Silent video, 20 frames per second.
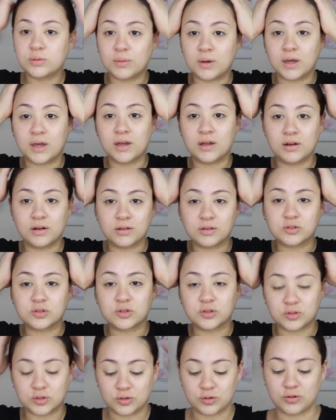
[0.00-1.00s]
my hair
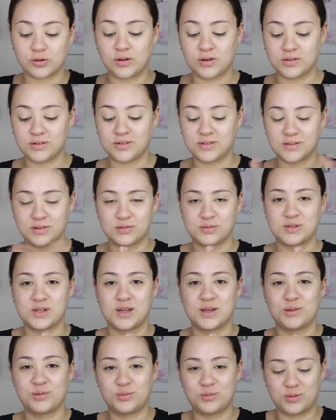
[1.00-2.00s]
looks so crazy
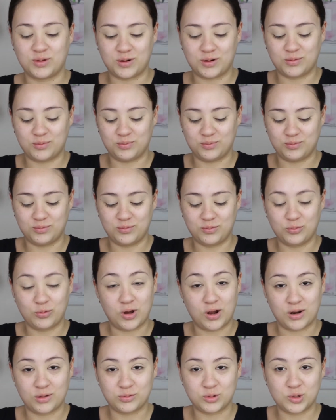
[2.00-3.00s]
sometimes
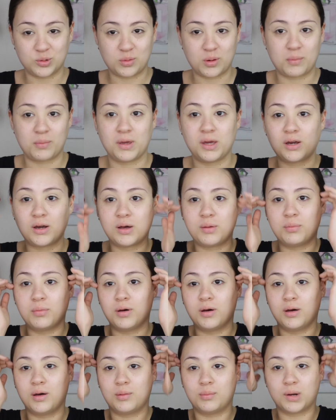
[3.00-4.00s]
while I'm doing my makeup,
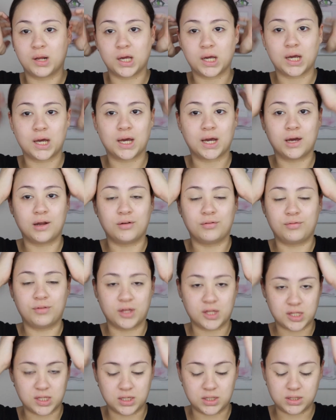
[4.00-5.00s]
but I'm like, I gotta
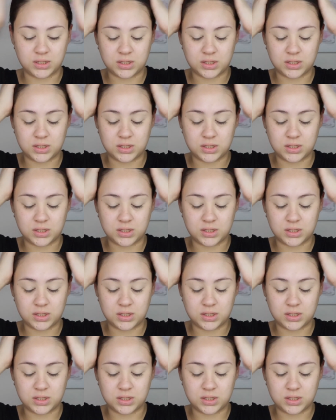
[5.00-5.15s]
fix it.